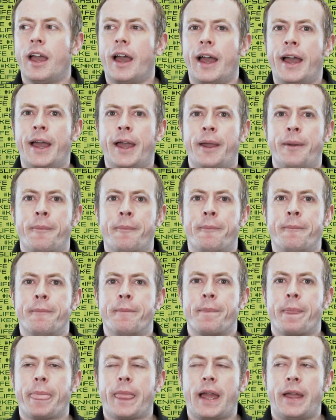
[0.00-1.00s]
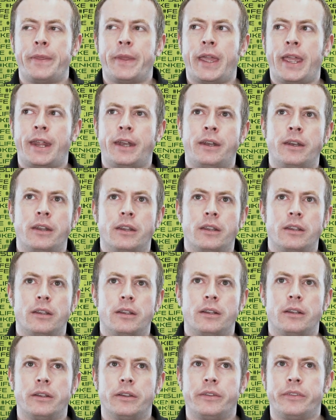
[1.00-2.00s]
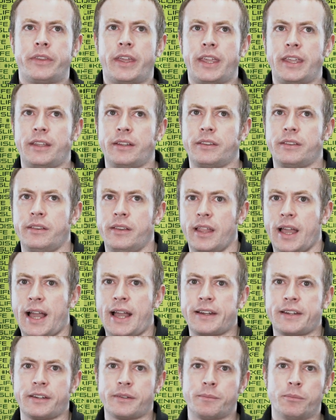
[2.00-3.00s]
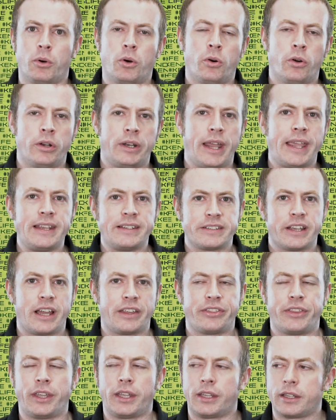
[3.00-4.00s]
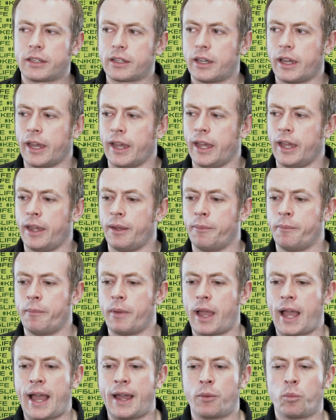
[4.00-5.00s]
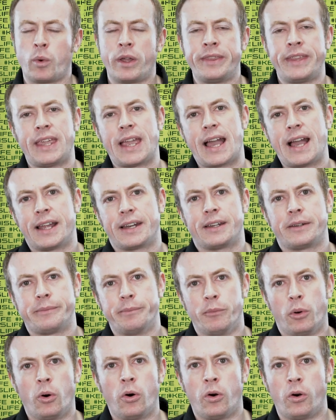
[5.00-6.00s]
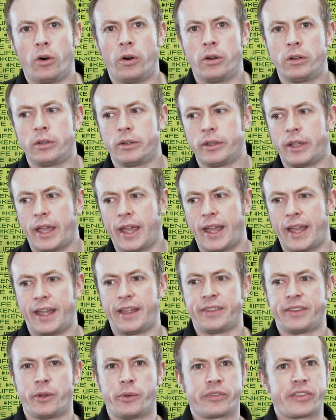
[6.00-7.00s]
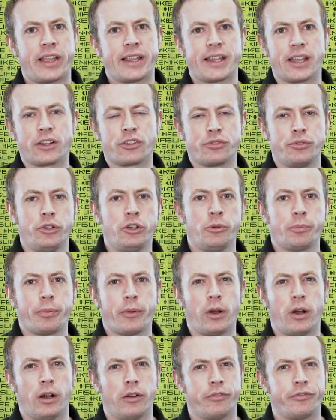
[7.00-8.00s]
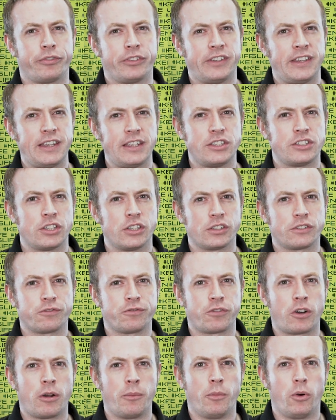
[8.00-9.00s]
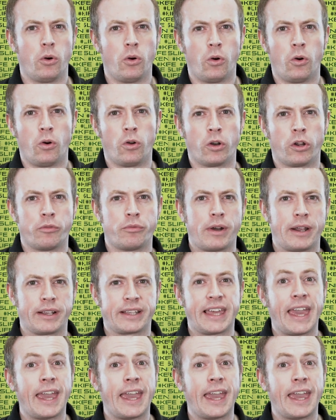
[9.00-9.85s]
um, and then they added more later i think um, and when they added more uh, there was like a group of teachers from all around,